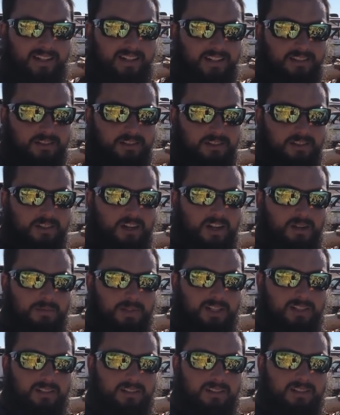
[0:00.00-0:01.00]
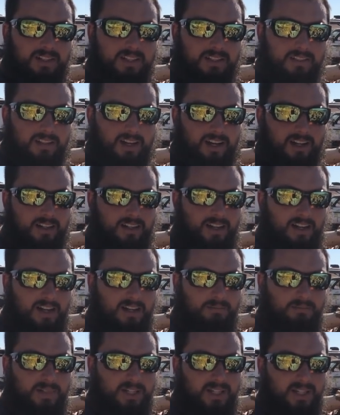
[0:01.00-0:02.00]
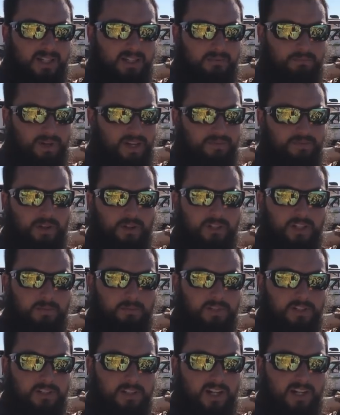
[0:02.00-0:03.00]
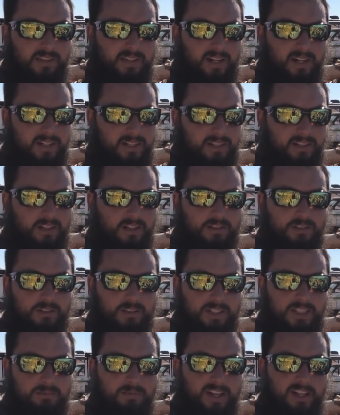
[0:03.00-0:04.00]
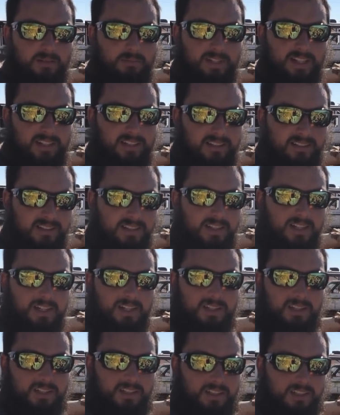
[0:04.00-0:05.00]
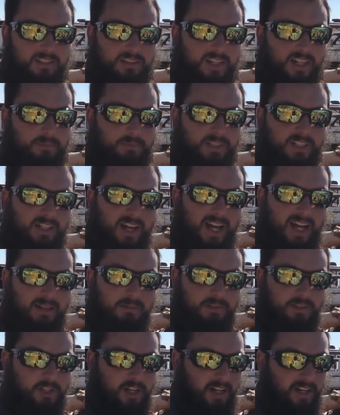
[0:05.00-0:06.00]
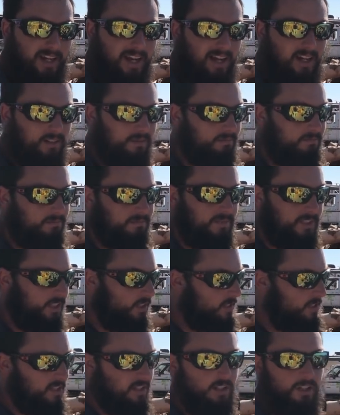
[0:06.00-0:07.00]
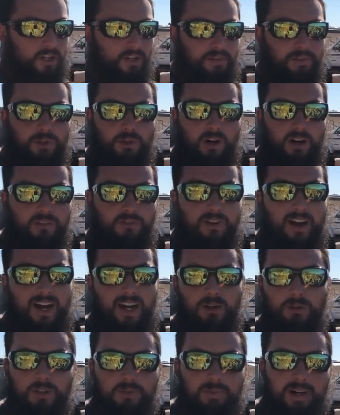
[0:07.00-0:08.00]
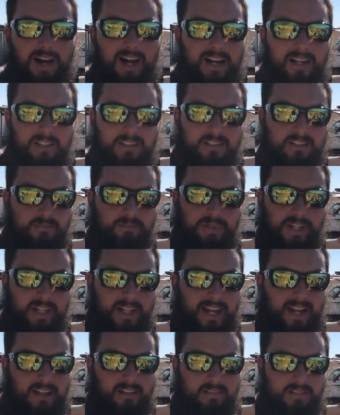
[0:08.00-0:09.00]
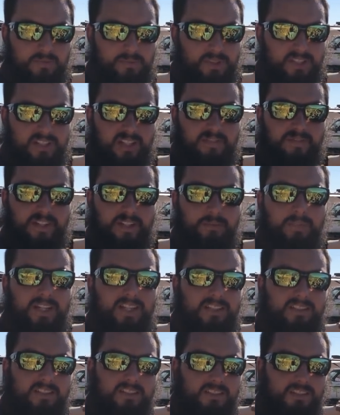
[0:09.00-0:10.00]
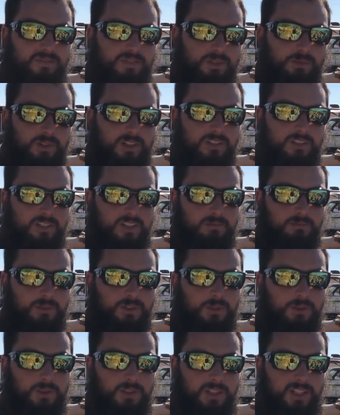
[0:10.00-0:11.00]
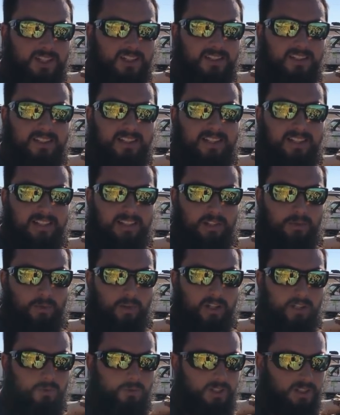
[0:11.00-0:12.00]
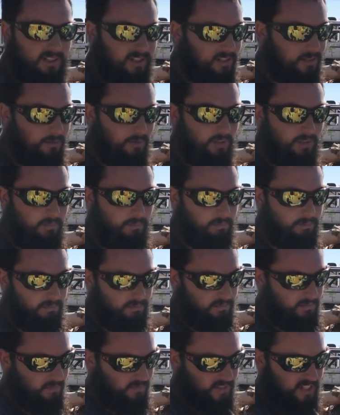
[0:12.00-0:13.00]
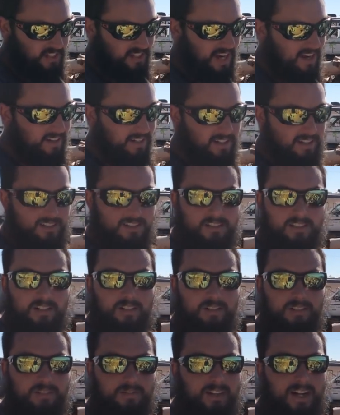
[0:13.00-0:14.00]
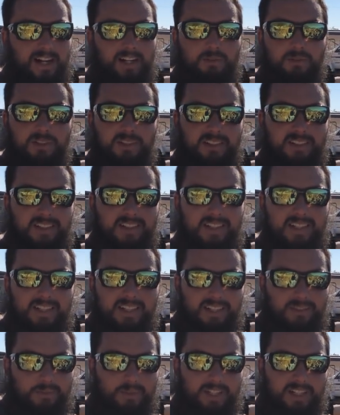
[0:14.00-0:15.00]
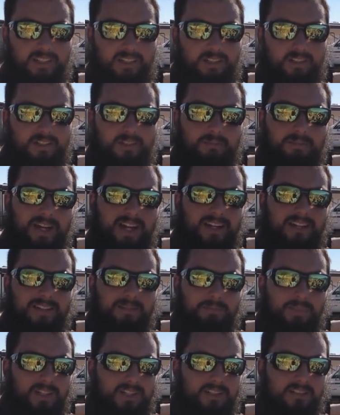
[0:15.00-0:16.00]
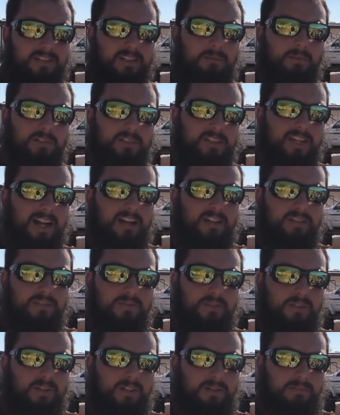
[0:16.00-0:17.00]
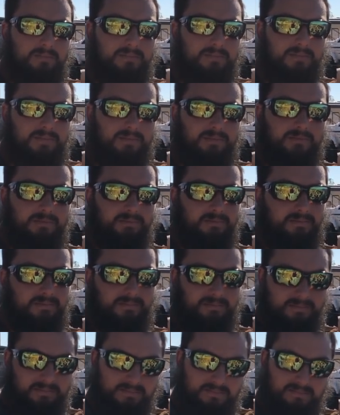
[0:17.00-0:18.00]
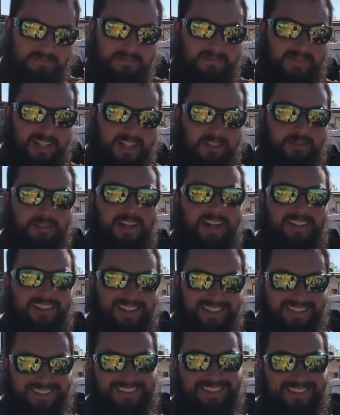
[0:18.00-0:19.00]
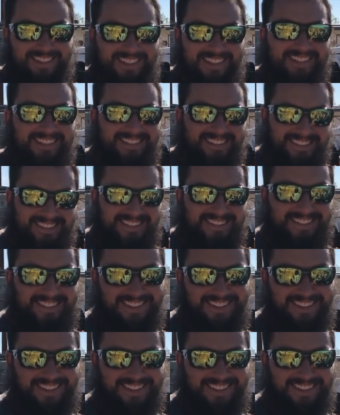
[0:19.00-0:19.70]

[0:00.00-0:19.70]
highdesertsawmill.com. My phone number's on there. You can also email me and you can set up a time, check out, you know, you can go through our firewood piles and pick out specific pieces if you want something cool to to work with because well, if it's out here, it's going to firewood. Cool. If we can use it better and put it in someone's house for them, that's what I like. Awesome.